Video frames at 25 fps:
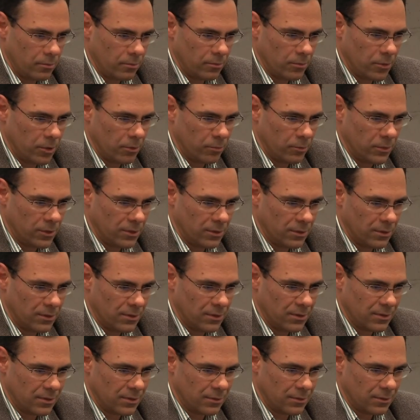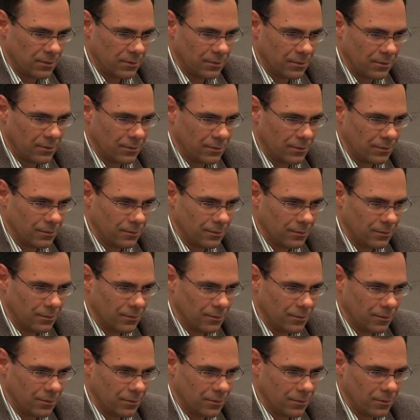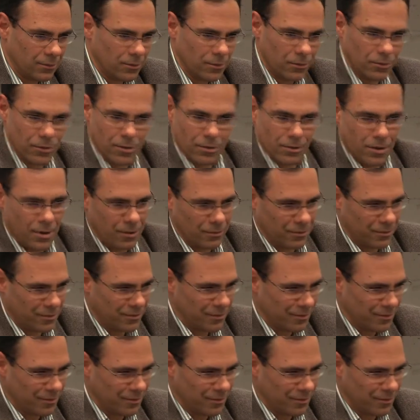moment. Do you know how to?